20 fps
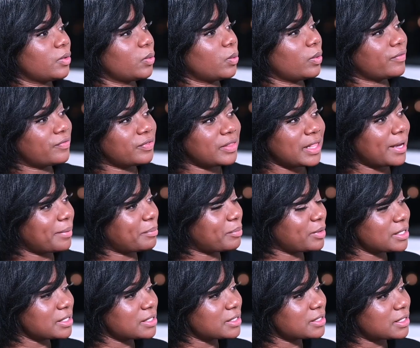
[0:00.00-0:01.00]
With that
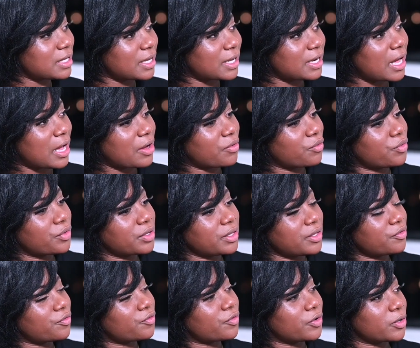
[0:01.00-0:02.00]
being said, I
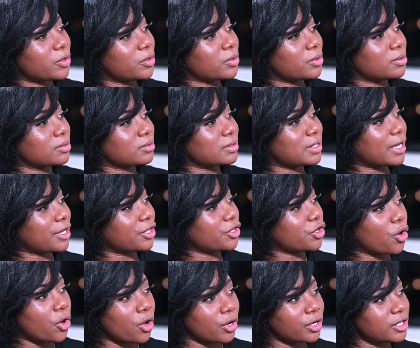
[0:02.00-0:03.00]
really feel like
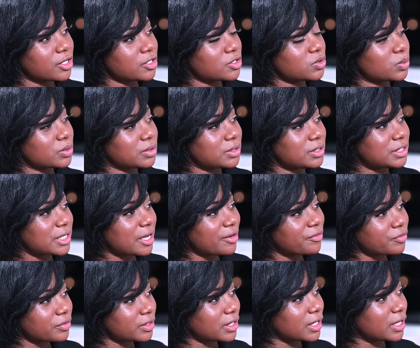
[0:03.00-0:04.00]
your audience will
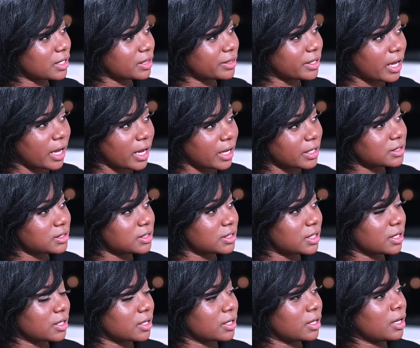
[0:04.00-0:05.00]
definitely get the
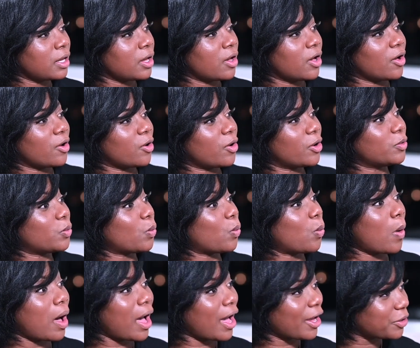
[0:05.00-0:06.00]
idea
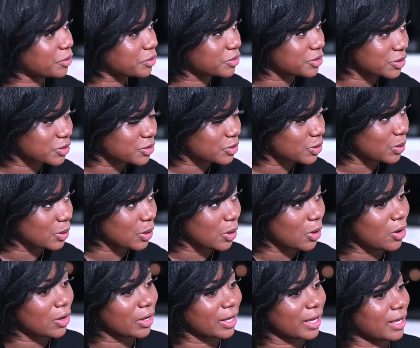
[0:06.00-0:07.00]
on why you took so
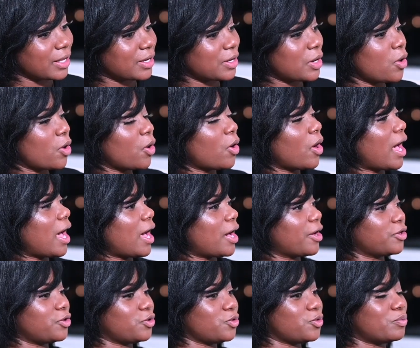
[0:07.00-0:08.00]
long and
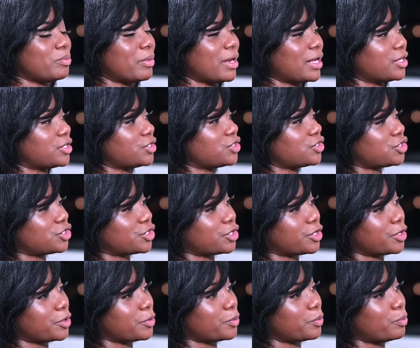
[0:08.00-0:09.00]
how you managed
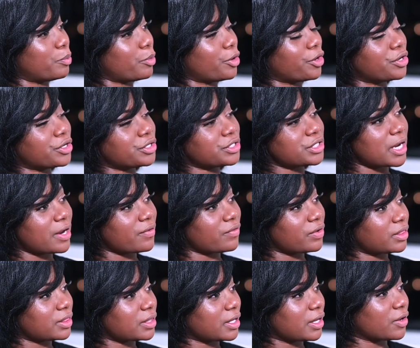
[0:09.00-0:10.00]
to merge
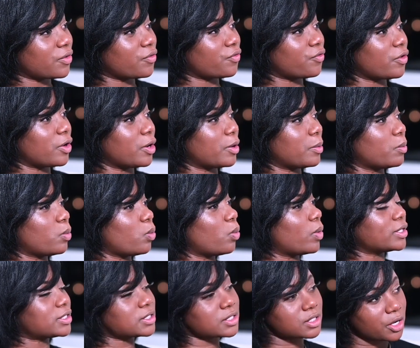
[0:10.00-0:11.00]
everything from
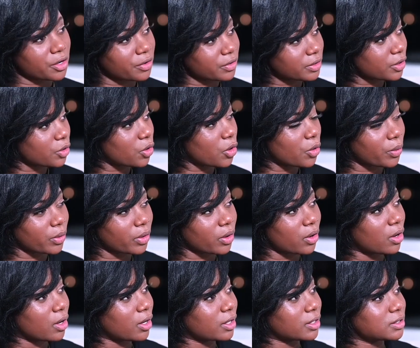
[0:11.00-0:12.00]
what's currently
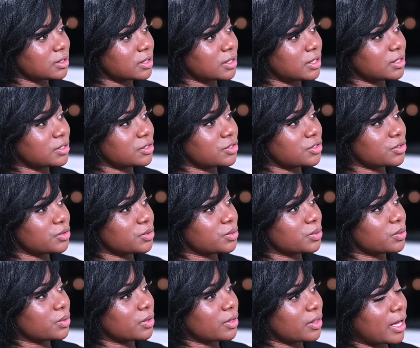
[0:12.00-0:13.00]
going on
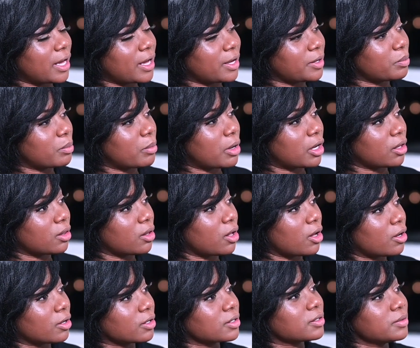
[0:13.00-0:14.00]
into that
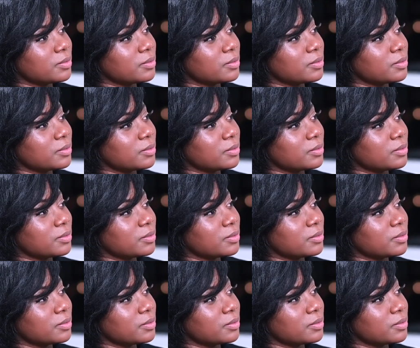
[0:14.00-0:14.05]
monologue.